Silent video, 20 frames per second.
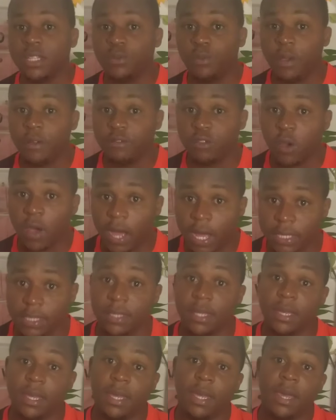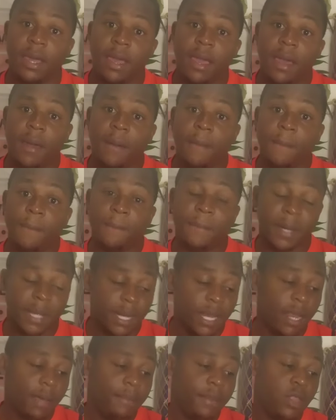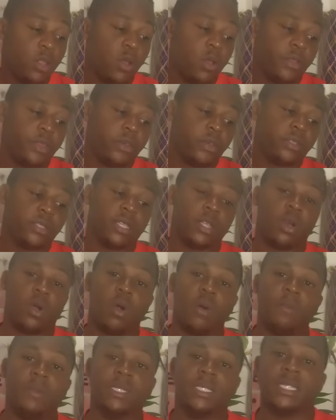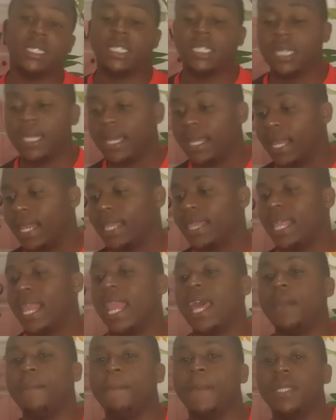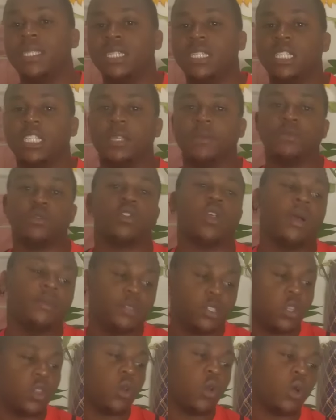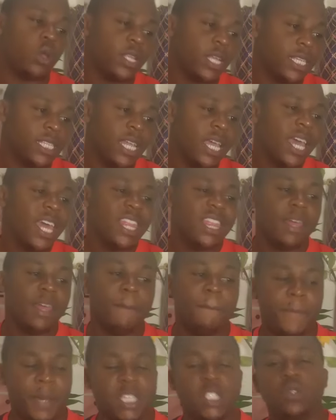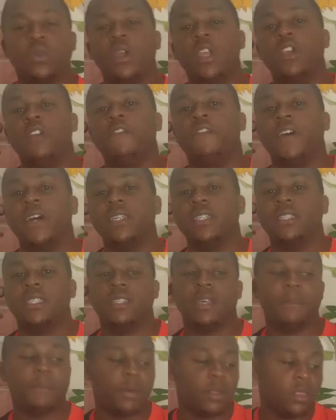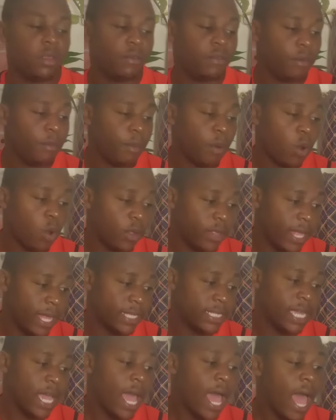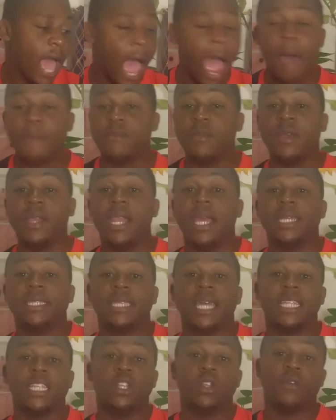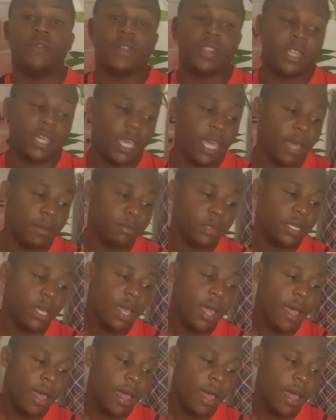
that we have to ask. But let me know your thoughts in the comment section. Click the like button, subscribe to the Connect, the best way you first support the Football Connect. I'm really excited over the games.